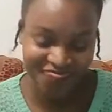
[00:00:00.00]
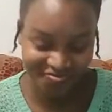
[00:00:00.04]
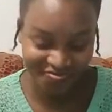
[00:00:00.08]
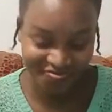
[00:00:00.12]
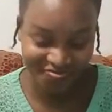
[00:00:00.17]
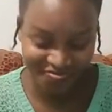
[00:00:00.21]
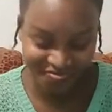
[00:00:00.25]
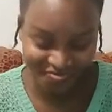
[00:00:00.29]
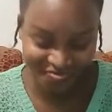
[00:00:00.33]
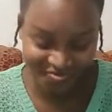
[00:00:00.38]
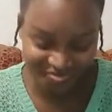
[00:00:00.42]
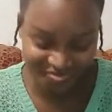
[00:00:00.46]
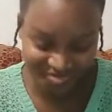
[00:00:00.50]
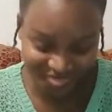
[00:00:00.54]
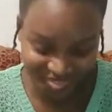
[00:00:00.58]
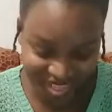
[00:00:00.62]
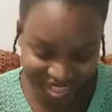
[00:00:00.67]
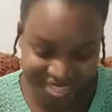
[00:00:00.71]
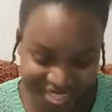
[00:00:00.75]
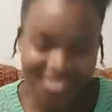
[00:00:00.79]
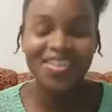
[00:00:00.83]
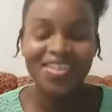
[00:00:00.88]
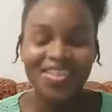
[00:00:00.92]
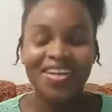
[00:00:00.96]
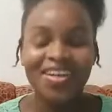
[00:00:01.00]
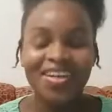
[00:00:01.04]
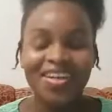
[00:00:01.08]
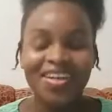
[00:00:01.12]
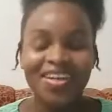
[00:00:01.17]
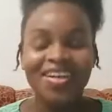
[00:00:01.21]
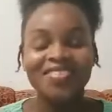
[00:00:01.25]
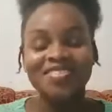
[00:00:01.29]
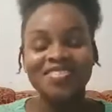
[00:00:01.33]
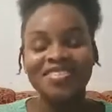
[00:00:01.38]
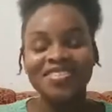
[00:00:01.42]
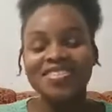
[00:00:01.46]
Right. So after the
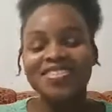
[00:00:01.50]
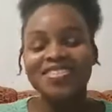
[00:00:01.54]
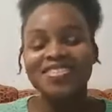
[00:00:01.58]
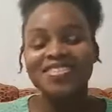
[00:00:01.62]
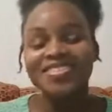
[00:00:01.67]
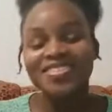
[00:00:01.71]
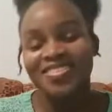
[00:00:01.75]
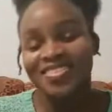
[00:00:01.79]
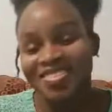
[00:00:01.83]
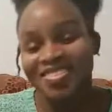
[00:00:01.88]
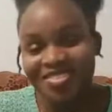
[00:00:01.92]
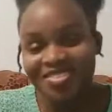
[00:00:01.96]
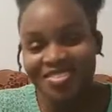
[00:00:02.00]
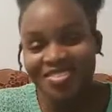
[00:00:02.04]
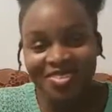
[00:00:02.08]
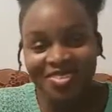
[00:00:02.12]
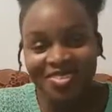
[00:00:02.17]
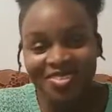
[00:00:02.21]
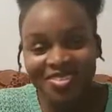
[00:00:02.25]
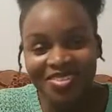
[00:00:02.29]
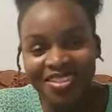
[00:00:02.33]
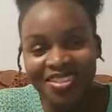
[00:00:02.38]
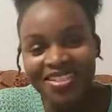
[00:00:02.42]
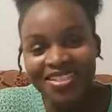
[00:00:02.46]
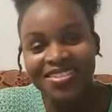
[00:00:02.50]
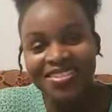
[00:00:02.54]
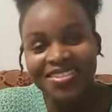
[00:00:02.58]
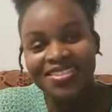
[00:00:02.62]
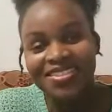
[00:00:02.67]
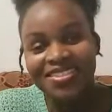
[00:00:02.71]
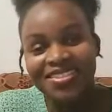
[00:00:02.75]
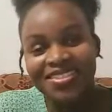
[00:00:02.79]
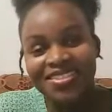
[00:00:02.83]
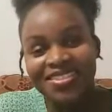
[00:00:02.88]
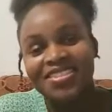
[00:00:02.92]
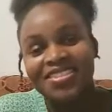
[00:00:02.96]
surgery done and thing,
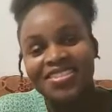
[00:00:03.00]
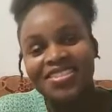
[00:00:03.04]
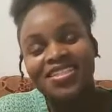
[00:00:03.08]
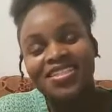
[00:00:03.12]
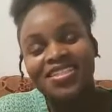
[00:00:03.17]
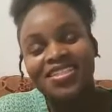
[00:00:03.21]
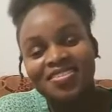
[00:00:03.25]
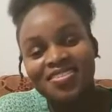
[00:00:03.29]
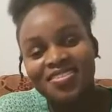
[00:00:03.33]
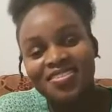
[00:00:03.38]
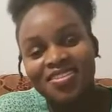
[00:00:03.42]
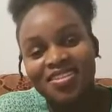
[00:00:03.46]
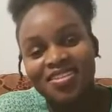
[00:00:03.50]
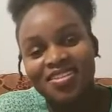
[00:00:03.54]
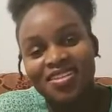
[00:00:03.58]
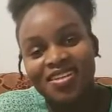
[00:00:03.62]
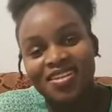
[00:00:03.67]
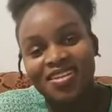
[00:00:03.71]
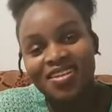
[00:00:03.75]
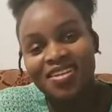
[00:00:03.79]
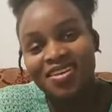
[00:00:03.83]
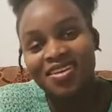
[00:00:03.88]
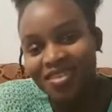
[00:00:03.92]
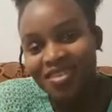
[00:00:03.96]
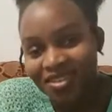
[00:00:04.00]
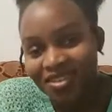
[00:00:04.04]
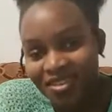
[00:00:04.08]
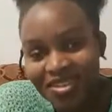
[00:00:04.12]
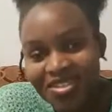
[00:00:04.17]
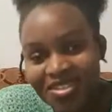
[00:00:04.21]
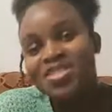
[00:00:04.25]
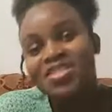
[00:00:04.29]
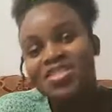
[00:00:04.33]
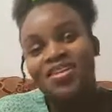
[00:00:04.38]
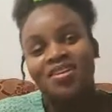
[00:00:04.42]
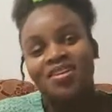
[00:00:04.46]
and as me tell
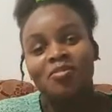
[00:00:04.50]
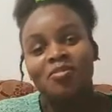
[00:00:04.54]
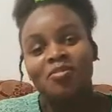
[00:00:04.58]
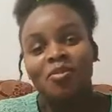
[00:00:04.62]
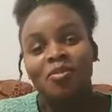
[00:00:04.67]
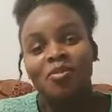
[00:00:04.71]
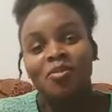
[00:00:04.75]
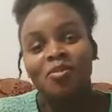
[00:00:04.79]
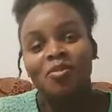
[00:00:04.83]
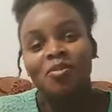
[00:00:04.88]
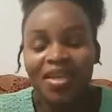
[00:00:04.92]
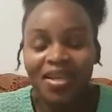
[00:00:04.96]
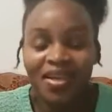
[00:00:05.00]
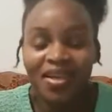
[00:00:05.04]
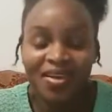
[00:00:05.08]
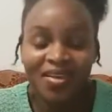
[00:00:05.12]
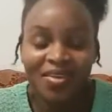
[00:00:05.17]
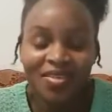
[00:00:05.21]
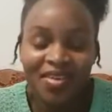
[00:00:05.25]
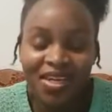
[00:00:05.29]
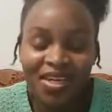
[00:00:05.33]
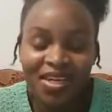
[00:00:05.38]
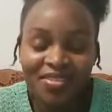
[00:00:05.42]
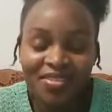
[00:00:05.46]
you about my airway,